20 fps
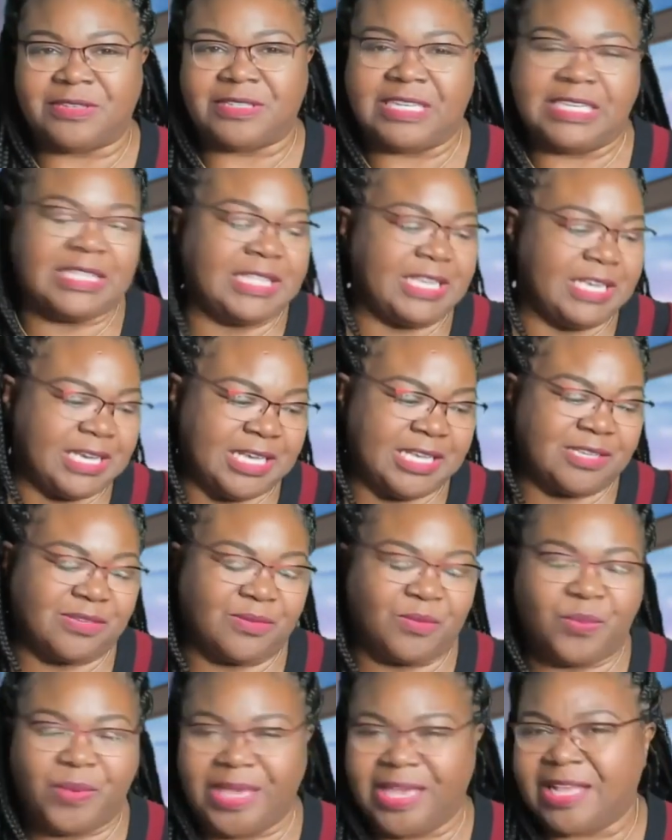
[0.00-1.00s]
Cynthia
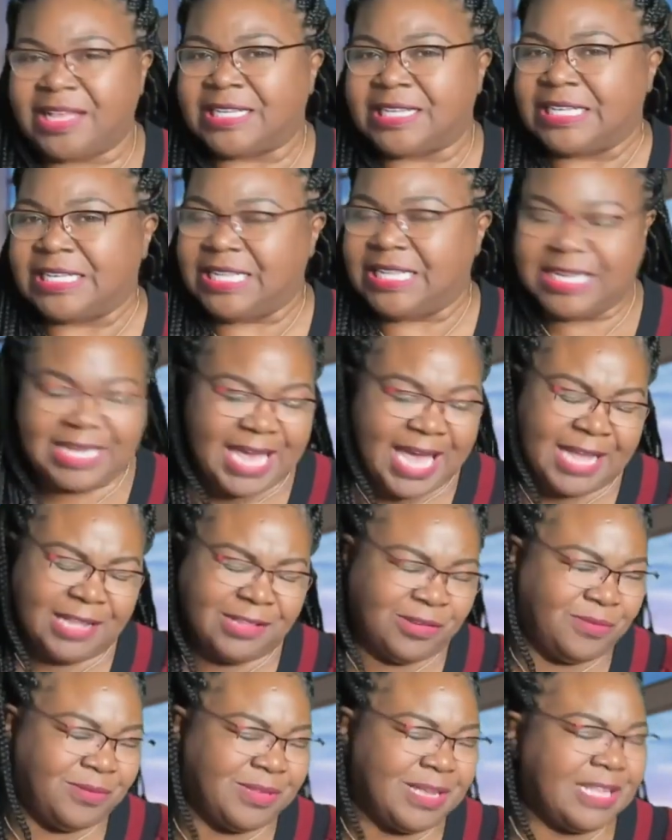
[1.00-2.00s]
is weak. Cynthia can't
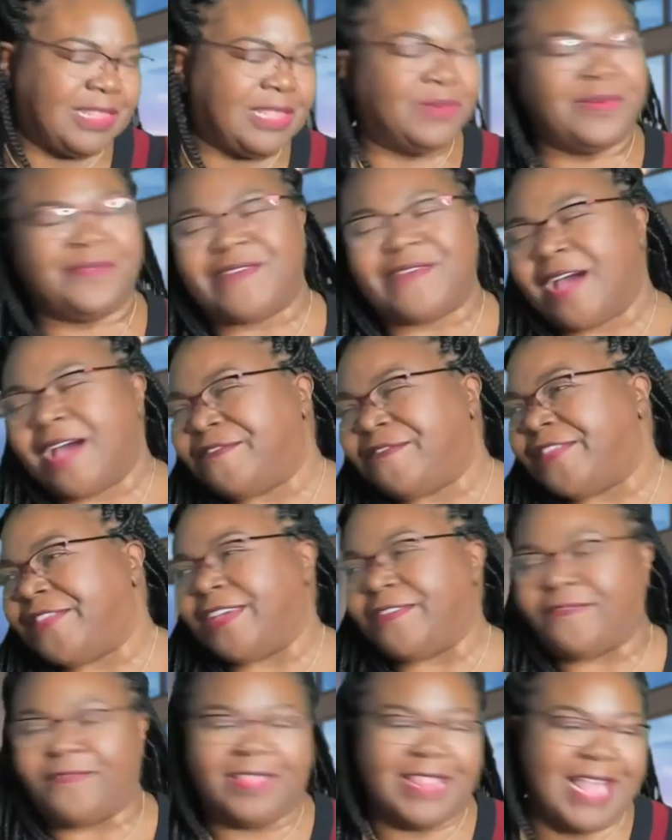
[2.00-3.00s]
do nothing without
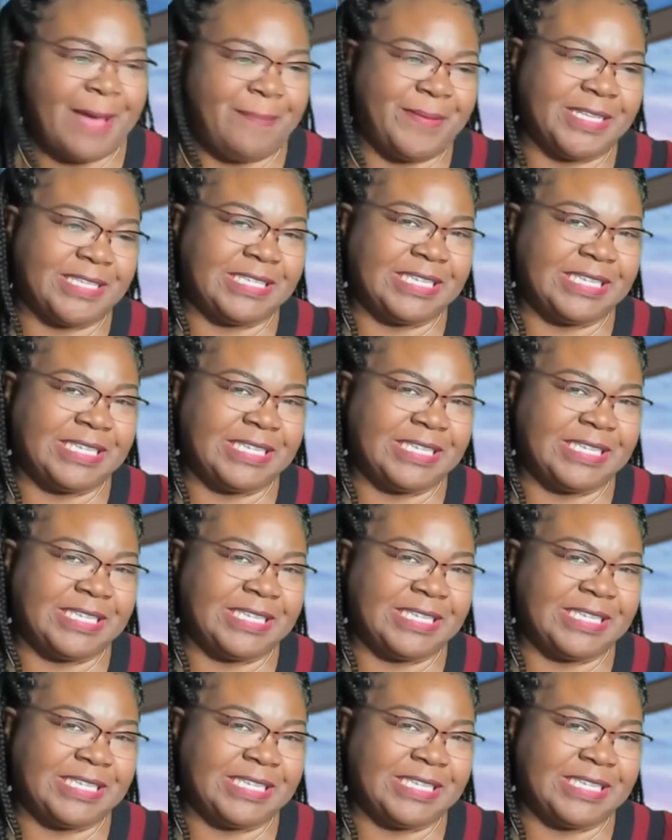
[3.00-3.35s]
flip-flopping.